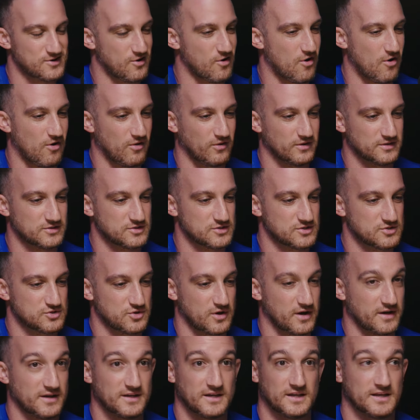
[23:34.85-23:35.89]
calling, just
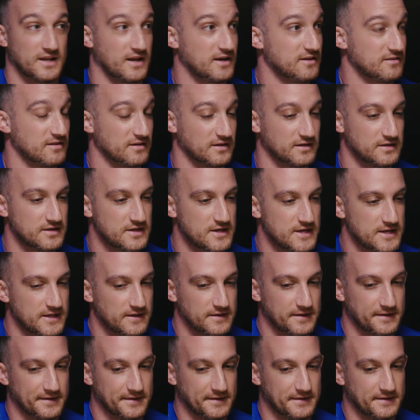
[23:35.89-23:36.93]
trying to get anything.
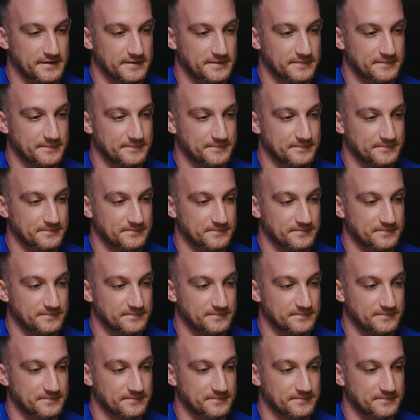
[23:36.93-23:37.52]
Um,